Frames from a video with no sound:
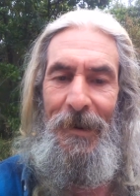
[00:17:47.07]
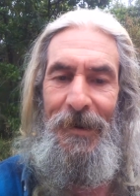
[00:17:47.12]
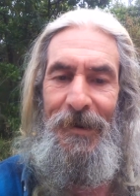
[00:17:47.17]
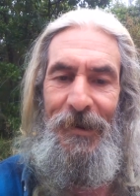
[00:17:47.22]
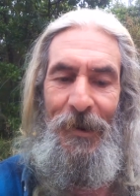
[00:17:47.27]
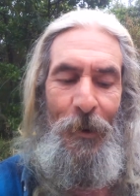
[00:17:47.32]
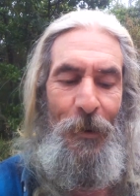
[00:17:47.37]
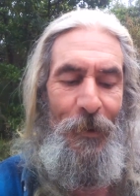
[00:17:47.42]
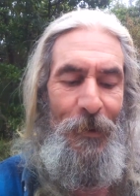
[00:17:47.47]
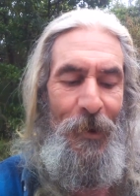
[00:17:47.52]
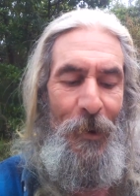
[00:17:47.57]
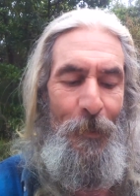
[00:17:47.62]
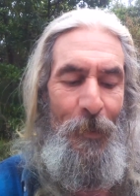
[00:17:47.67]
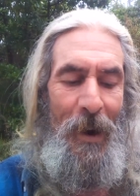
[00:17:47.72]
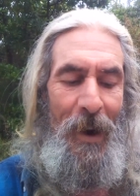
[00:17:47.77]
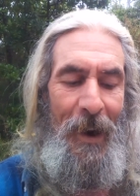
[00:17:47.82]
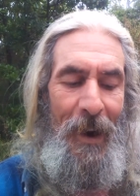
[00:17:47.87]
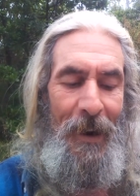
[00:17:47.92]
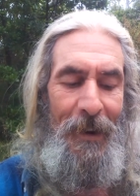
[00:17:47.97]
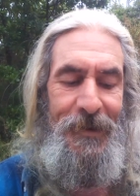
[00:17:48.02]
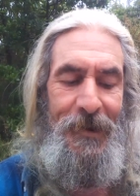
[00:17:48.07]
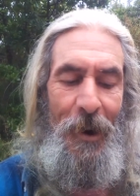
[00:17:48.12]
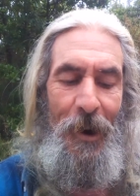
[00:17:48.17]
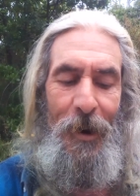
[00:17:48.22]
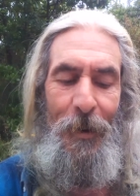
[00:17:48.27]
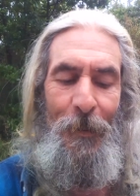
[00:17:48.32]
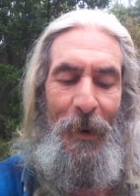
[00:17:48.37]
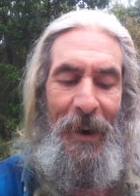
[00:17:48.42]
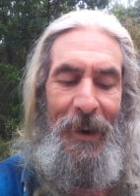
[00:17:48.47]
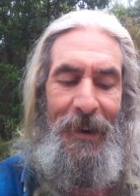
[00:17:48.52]
song, the PACT.
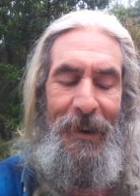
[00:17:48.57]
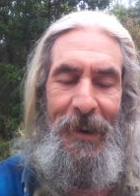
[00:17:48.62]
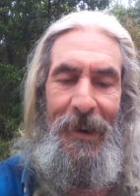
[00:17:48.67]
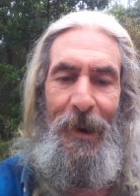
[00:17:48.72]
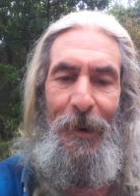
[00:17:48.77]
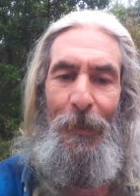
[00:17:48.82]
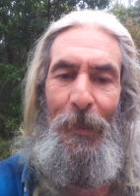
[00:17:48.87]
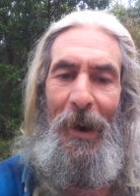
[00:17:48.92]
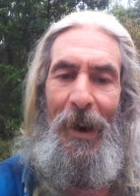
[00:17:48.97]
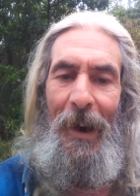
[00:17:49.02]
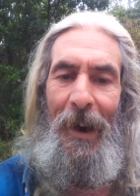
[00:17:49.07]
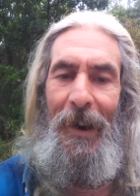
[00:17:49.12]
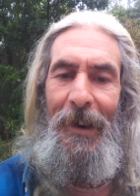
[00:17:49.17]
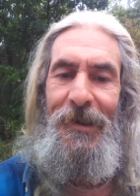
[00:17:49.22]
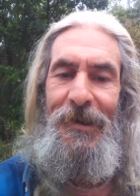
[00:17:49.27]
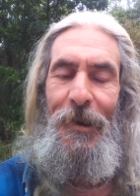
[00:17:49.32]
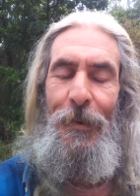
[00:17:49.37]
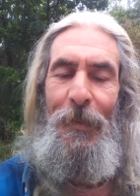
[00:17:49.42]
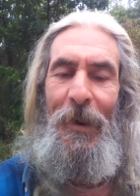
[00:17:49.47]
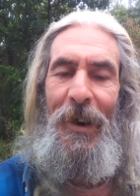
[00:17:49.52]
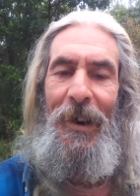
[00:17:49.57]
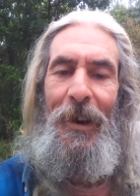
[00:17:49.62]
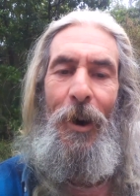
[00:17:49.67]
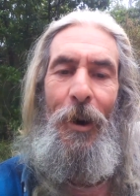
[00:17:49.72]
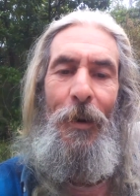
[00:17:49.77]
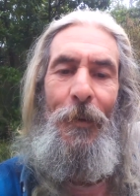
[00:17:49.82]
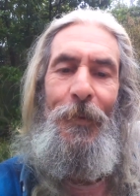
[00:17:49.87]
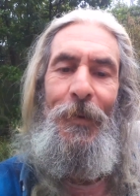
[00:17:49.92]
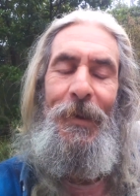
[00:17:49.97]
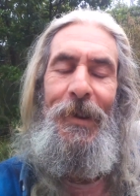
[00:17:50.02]
I'll make you a pact. You're being
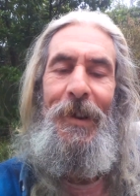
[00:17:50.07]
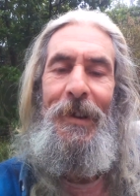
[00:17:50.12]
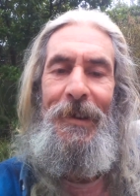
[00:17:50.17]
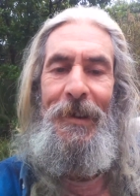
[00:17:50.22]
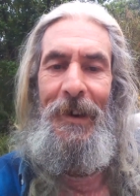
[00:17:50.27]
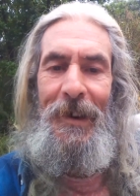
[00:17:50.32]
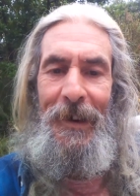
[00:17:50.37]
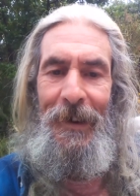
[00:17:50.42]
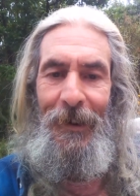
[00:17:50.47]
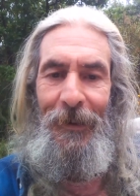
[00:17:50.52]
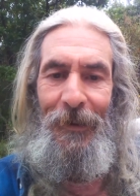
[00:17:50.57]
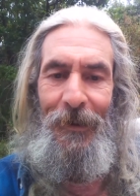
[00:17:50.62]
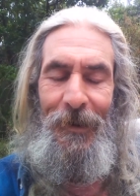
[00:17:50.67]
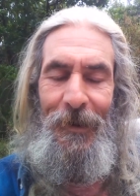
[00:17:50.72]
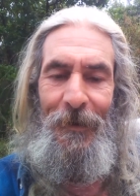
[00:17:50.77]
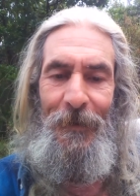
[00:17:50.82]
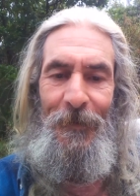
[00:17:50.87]
offered a deal,